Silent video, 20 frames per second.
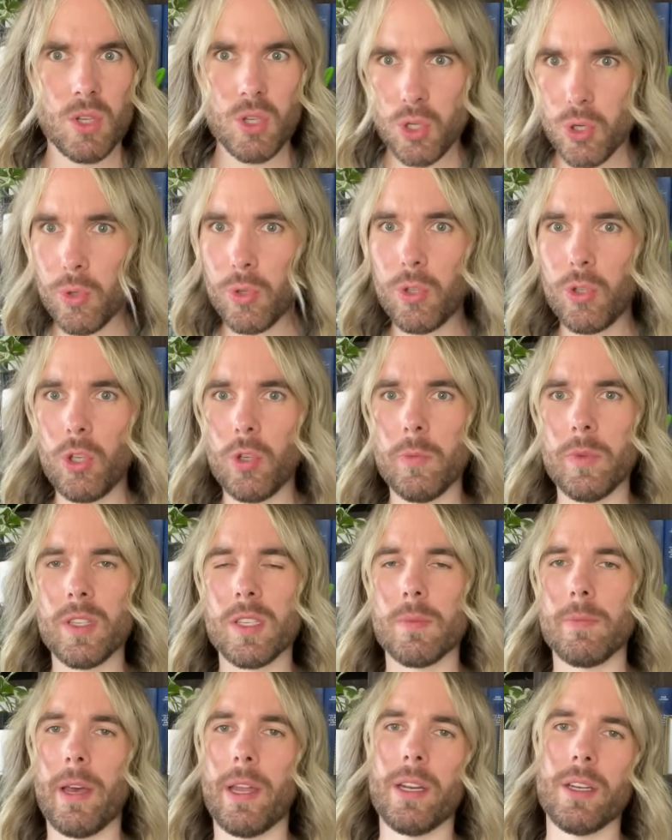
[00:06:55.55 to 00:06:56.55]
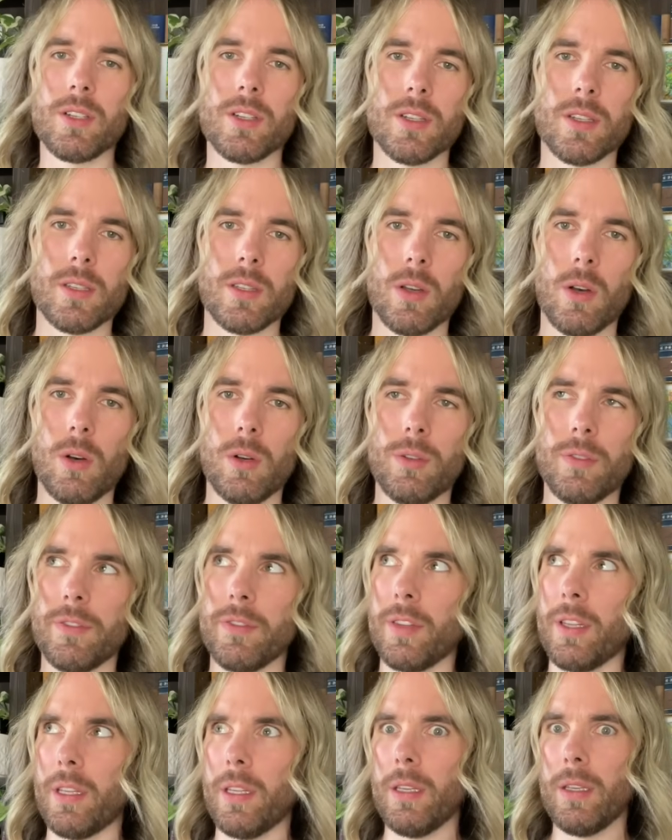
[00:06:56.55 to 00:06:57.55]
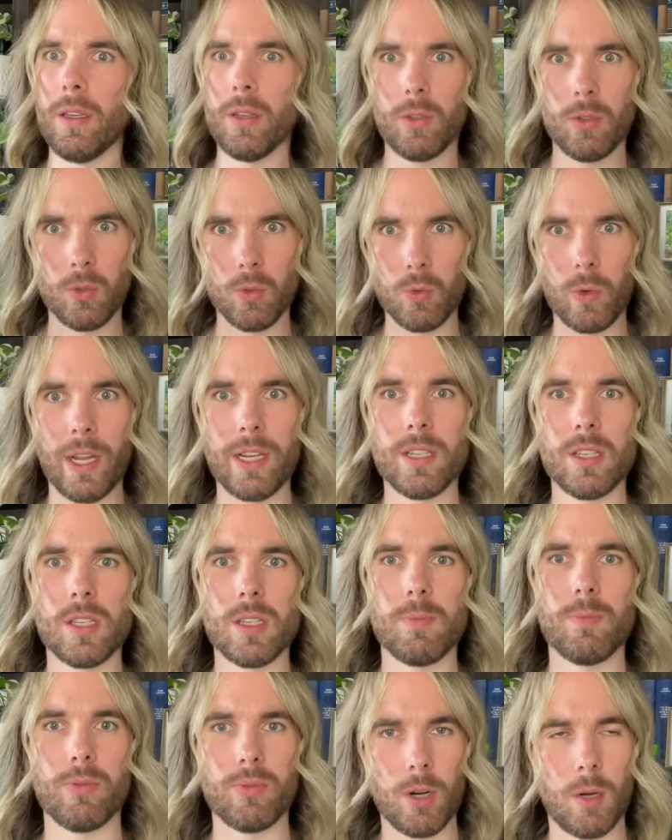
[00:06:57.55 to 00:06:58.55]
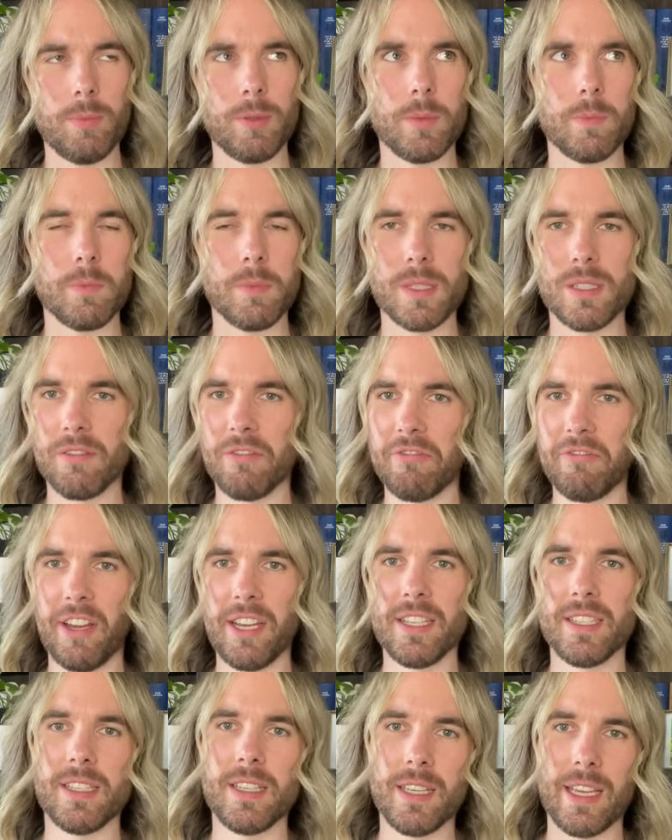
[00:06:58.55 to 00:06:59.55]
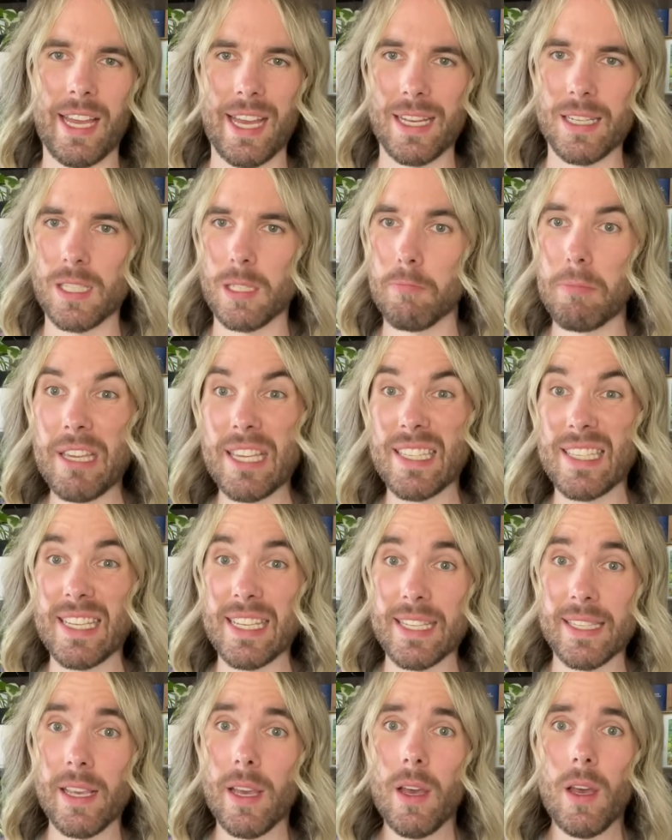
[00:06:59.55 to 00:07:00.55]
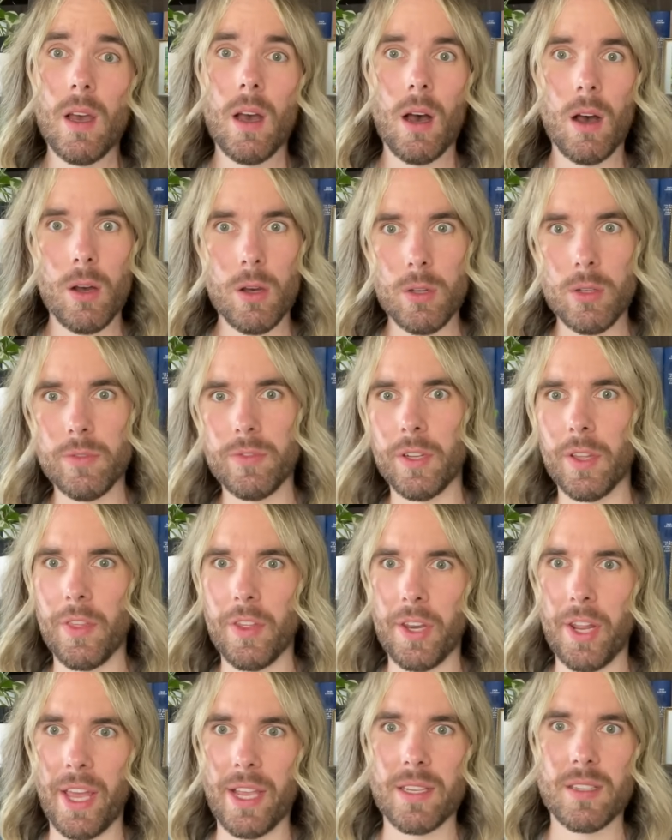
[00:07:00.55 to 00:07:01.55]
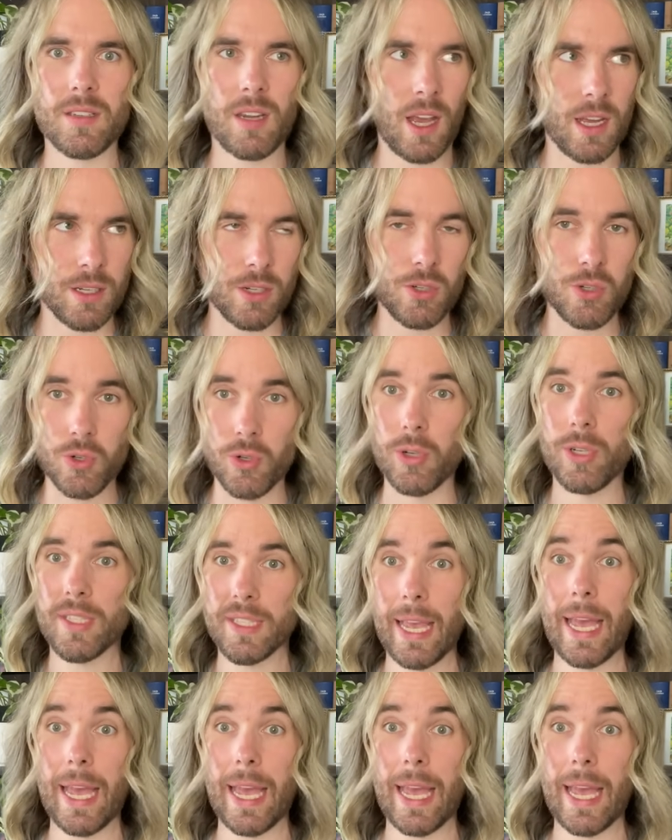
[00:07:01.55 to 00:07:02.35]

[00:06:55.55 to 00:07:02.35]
should humans manage to solve the greatest problems facing our species over the next hundreds